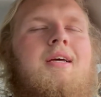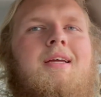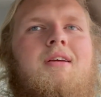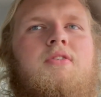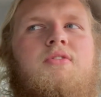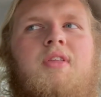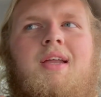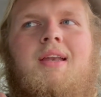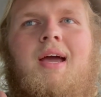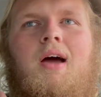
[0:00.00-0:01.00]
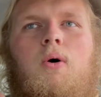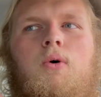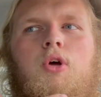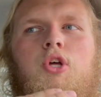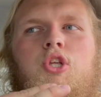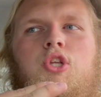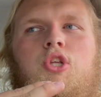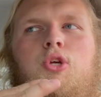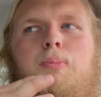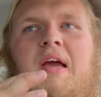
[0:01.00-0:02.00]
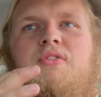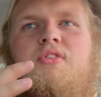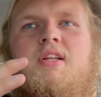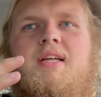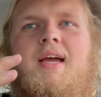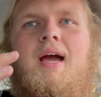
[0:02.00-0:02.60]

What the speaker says: is that now you basically